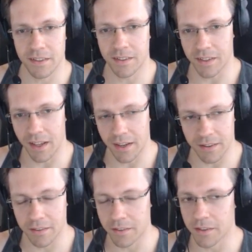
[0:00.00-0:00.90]
state
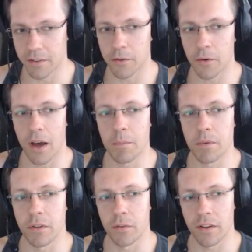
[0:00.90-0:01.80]
is
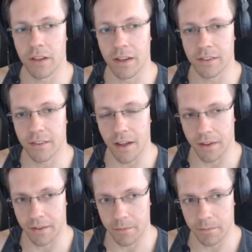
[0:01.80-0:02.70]
described as rather
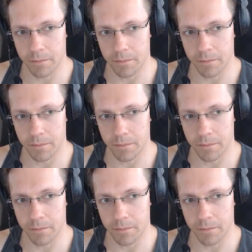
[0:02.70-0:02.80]
ecstatic.